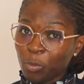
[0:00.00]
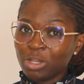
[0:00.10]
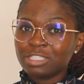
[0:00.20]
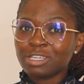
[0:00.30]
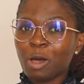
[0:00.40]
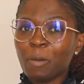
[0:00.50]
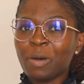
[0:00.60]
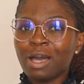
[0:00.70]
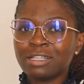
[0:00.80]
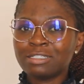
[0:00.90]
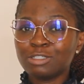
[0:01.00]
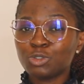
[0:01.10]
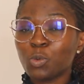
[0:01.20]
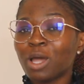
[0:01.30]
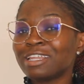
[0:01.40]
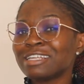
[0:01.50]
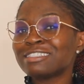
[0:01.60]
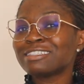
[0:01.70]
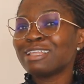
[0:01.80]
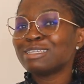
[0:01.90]
political parties to
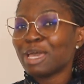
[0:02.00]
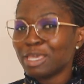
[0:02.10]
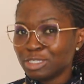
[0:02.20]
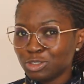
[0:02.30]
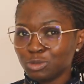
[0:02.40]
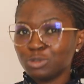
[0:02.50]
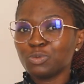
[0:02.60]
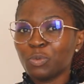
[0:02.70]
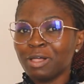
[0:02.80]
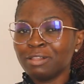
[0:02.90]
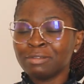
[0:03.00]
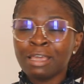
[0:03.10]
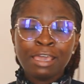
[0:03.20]
understand their issues well